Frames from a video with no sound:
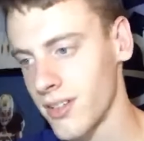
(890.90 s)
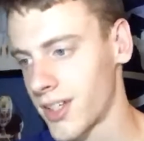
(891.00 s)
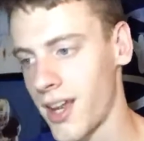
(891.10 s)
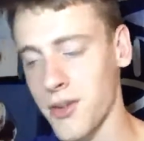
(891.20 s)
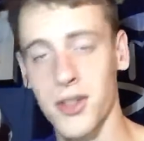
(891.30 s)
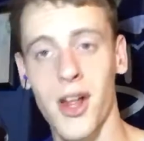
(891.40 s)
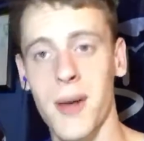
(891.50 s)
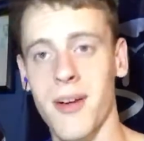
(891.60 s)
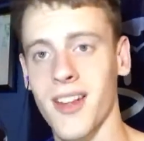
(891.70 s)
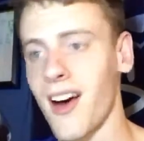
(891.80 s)
cares a lot
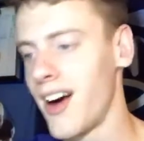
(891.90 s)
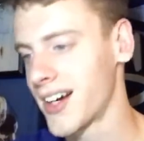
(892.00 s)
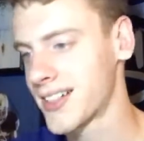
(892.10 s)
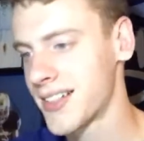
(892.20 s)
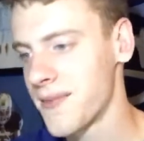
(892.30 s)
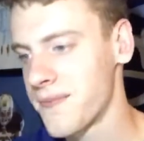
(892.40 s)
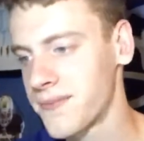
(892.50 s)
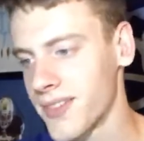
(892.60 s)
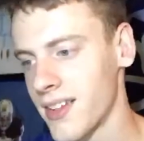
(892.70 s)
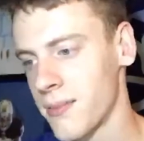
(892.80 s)
about the Hawks.
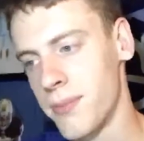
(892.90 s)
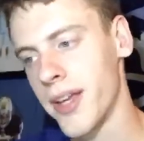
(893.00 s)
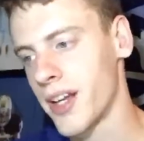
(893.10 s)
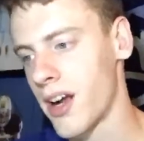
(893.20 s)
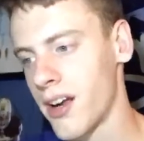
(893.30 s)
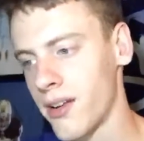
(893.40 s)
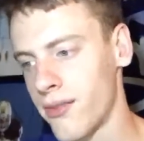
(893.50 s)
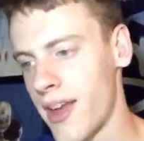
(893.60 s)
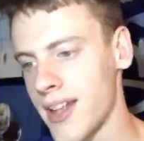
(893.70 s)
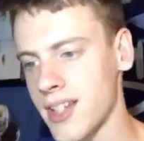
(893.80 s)
Big
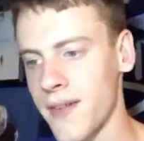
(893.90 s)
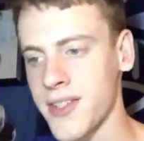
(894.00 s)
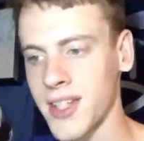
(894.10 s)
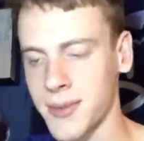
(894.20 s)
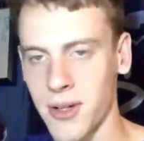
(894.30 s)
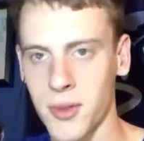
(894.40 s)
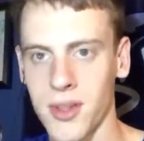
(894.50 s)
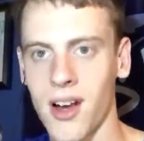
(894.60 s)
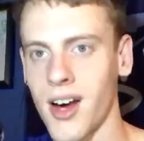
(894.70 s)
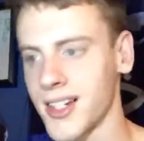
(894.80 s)
fans, obviously, especially with
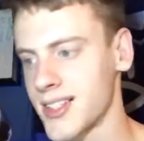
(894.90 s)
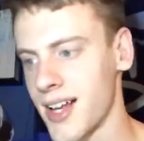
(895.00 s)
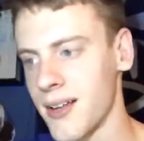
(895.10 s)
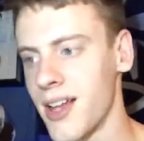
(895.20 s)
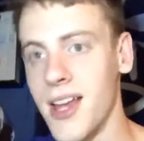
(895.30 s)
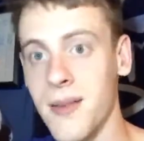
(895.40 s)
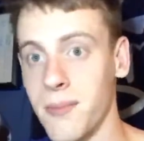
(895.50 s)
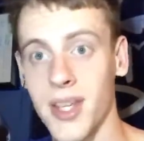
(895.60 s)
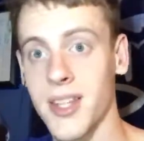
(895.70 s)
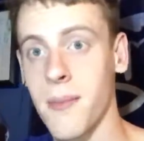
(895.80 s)
the Hawks not
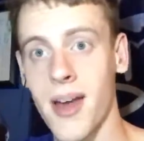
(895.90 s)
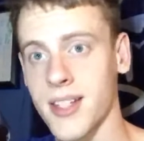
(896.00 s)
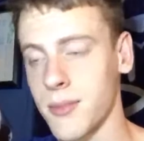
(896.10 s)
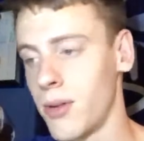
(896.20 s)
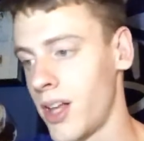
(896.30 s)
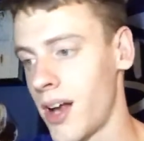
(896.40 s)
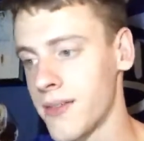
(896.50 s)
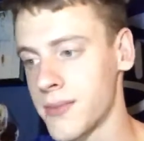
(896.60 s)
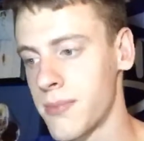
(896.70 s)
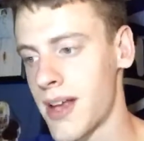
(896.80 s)
being the best in
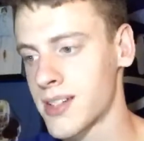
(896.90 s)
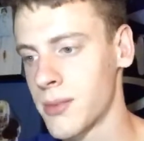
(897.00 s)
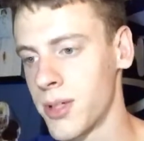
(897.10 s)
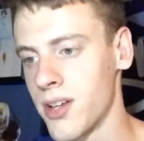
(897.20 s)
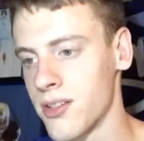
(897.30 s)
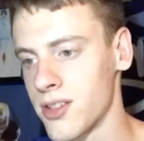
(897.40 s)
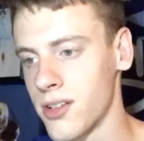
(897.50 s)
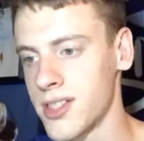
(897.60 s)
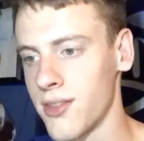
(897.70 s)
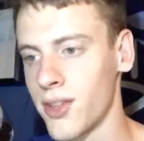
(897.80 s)
playoffs past couple of years, so
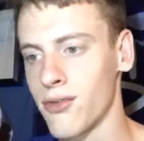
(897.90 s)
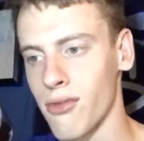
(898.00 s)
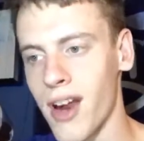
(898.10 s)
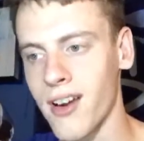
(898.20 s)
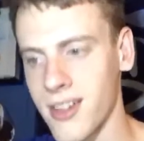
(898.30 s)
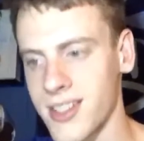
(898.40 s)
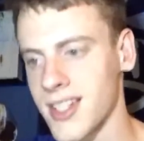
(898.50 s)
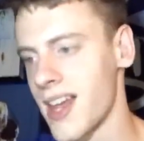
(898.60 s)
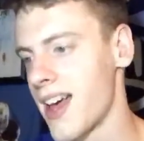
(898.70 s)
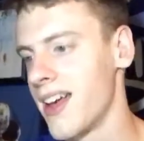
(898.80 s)
it's definitely rare to
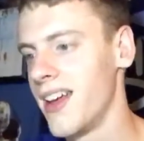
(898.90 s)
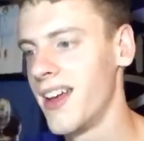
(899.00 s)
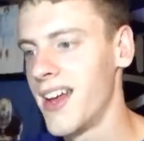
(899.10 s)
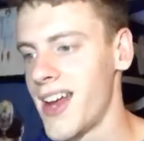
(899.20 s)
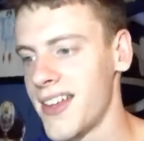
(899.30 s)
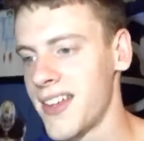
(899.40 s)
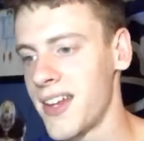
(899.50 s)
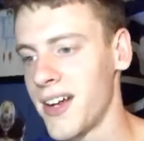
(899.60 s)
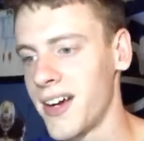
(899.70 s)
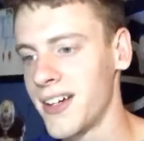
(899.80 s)
see that. And then